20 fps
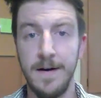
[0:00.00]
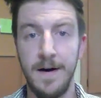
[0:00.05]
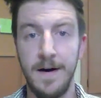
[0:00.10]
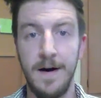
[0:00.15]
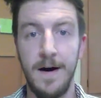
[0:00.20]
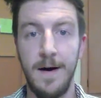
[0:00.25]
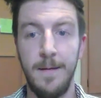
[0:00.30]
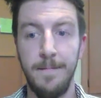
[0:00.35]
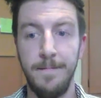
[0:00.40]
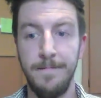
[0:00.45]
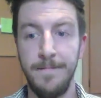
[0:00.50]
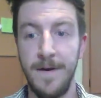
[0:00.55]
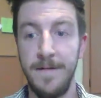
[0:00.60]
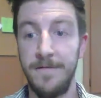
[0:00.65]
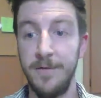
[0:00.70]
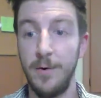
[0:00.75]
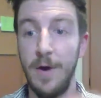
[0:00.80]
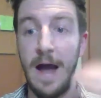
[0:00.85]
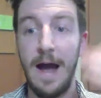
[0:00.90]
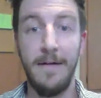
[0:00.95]

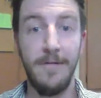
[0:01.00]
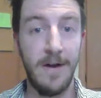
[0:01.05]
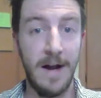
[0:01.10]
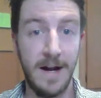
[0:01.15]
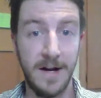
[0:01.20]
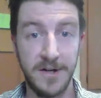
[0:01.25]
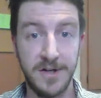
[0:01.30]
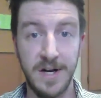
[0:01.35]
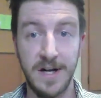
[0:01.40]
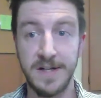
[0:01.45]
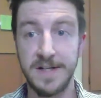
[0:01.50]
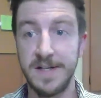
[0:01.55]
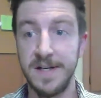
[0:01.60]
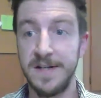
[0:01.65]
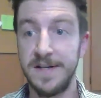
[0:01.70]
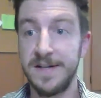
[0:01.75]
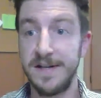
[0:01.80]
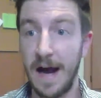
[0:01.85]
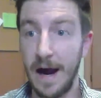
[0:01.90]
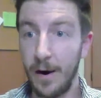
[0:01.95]
If you haven't had a chance
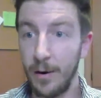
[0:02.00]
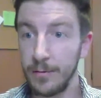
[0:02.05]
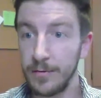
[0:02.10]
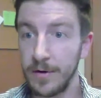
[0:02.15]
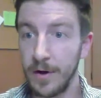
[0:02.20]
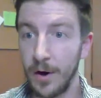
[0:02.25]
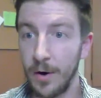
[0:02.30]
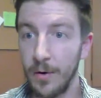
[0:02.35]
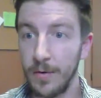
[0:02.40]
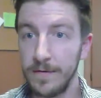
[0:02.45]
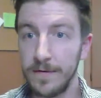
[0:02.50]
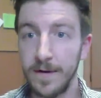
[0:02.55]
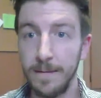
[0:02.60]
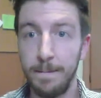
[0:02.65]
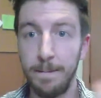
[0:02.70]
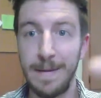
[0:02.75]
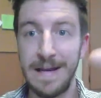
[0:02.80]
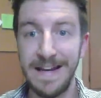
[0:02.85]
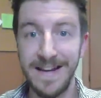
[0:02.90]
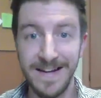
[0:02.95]
to download
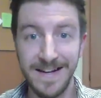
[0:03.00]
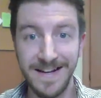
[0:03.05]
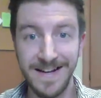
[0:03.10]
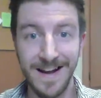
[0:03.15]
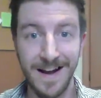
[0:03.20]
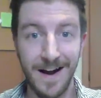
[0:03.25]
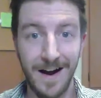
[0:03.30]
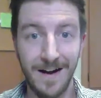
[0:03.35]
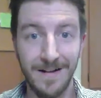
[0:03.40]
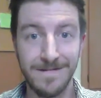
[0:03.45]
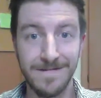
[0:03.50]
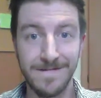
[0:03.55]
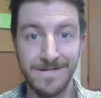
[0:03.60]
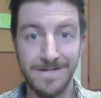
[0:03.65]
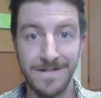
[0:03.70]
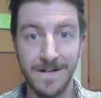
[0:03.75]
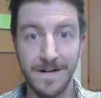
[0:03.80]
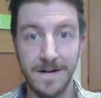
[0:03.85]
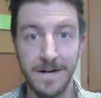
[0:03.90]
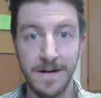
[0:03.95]
the PDF,
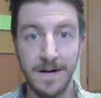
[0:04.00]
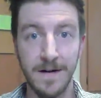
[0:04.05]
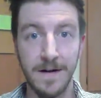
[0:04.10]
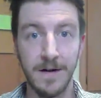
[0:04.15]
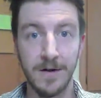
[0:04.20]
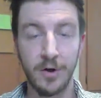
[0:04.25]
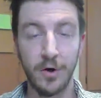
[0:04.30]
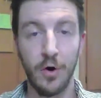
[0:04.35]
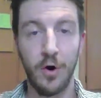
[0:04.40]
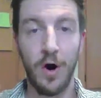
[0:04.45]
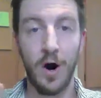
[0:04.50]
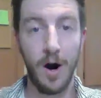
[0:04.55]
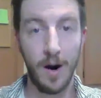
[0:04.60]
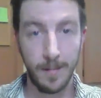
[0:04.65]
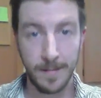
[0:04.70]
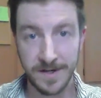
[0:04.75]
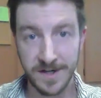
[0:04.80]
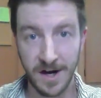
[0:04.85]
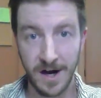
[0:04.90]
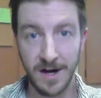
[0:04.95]
go to
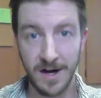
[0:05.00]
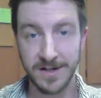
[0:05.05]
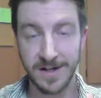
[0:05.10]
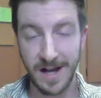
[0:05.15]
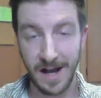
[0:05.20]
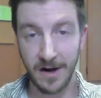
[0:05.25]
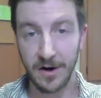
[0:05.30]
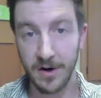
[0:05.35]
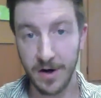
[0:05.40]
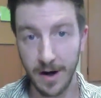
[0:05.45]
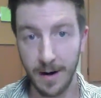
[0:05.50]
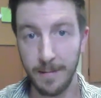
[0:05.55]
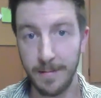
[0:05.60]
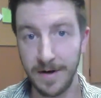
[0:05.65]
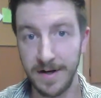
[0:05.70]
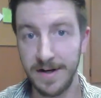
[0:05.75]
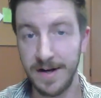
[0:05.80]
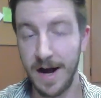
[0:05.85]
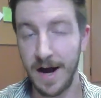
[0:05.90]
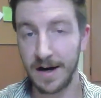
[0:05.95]

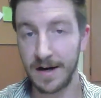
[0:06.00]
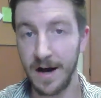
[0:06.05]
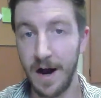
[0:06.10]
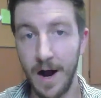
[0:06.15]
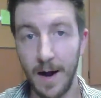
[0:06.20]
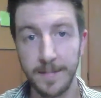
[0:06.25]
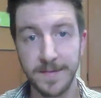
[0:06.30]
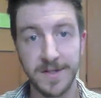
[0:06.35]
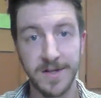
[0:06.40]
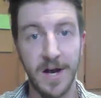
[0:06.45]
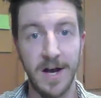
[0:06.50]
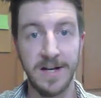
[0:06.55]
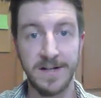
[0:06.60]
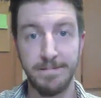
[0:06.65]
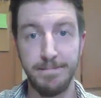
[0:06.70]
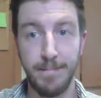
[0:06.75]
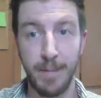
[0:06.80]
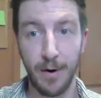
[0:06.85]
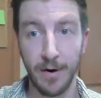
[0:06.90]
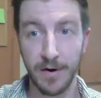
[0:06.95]

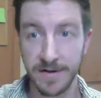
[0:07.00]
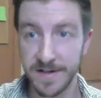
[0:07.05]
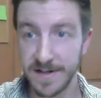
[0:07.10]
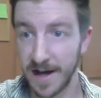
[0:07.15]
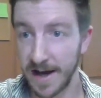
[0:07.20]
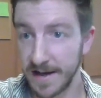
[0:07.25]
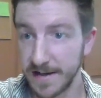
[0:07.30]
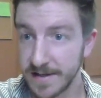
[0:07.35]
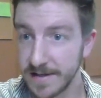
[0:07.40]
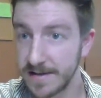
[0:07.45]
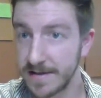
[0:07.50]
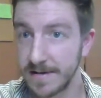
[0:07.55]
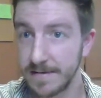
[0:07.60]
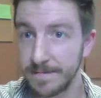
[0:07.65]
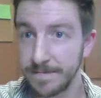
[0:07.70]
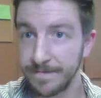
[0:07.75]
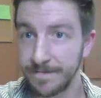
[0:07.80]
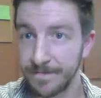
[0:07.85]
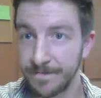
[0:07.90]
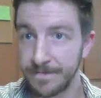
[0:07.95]
armatagecandlecompany.com/burn test.
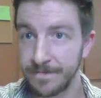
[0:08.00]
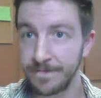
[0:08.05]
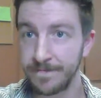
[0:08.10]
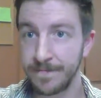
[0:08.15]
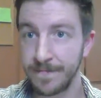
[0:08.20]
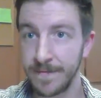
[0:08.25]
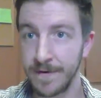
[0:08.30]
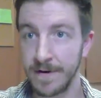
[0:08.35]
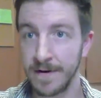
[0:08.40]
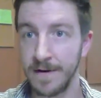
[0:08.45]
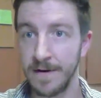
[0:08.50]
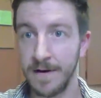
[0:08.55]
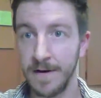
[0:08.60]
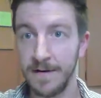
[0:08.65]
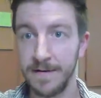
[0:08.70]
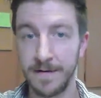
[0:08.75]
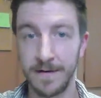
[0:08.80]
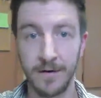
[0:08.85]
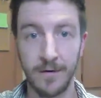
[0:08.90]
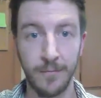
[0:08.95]

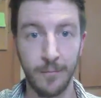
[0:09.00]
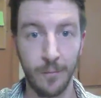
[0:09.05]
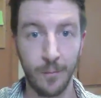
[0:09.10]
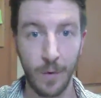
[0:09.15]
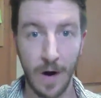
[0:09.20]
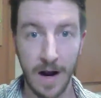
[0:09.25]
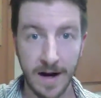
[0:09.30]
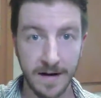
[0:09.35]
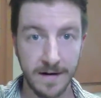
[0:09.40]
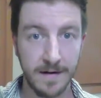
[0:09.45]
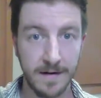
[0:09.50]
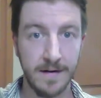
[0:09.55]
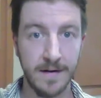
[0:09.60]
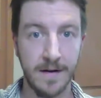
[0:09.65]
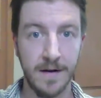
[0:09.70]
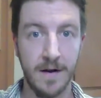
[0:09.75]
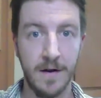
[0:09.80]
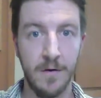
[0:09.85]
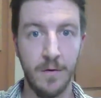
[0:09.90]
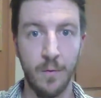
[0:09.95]
It's a great
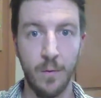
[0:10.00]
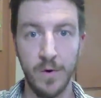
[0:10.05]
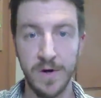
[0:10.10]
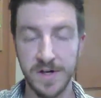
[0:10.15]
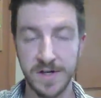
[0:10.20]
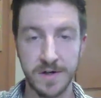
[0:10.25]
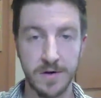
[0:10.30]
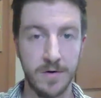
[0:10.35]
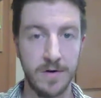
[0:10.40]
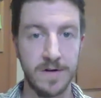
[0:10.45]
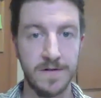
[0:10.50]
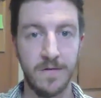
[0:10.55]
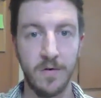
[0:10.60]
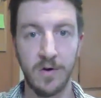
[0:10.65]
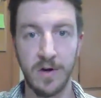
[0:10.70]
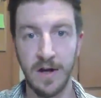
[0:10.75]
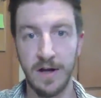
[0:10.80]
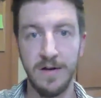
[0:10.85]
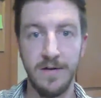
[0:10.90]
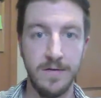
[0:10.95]
resource
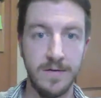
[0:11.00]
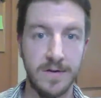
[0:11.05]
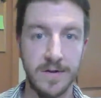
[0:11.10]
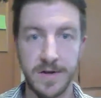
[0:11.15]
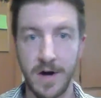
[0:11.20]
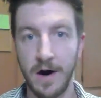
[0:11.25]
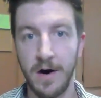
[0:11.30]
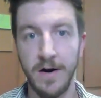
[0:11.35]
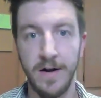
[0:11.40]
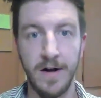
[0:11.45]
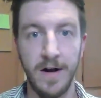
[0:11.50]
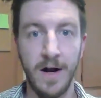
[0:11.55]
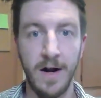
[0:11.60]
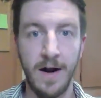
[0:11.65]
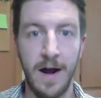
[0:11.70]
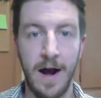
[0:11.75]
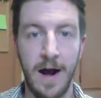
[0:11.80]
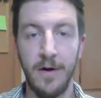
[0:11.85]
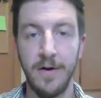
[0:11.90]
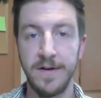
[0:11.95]
for getting you started
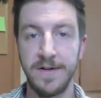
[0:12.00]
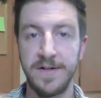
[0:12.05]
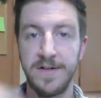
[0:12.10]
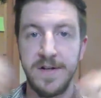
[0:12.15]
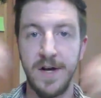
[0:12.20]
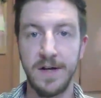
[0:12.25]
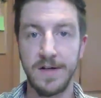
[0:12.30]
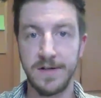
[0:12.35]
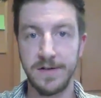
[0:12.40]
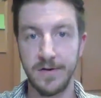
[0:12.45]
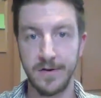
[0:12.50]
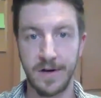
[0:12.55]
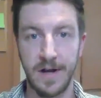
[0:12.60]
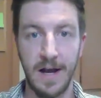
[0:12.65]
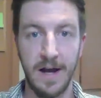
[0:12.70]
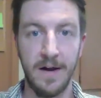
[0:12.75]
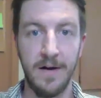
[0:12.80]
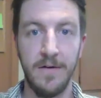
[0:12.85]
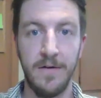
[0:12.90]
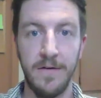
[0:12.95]
on how to test your
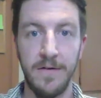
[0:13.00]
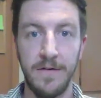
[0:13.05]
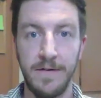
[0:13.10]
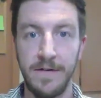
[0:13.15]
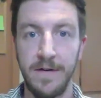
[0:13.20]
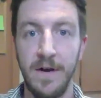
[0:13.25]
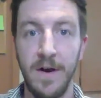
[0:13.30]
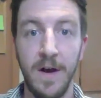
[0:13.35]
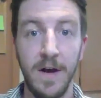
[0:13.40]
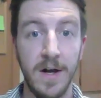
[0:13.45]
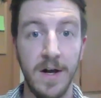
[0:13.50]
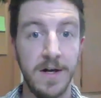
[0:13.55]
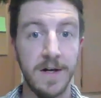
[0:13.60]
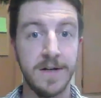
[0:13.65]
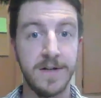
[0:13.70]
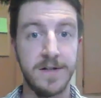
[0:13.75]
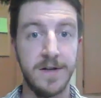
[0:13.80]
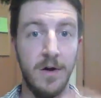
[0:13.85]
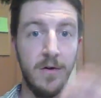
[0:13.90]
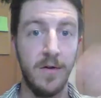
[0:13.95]
candles
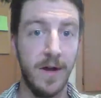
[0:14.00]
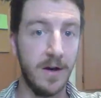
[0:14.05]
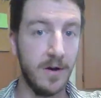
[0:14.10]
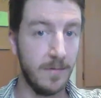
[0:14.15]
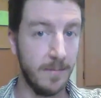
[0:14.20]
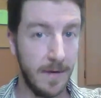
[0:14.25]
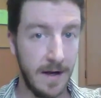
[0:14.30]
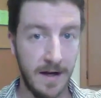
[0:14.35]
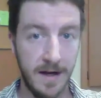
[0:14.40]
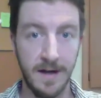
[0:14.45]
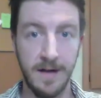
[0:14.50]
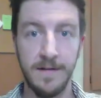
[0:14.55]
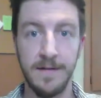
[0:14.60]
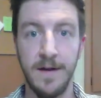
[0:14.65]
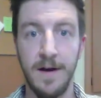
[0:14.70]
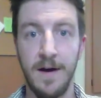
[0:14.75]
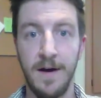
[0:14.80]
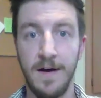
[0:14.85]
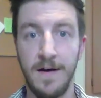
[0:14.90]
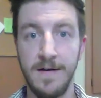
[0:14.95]
so that you're meeting
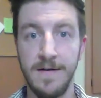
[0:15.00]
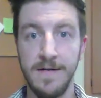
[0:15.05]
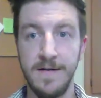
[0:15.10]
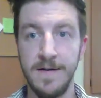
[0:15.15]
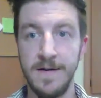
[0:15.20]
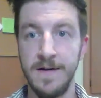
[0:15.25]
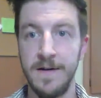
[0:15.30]
the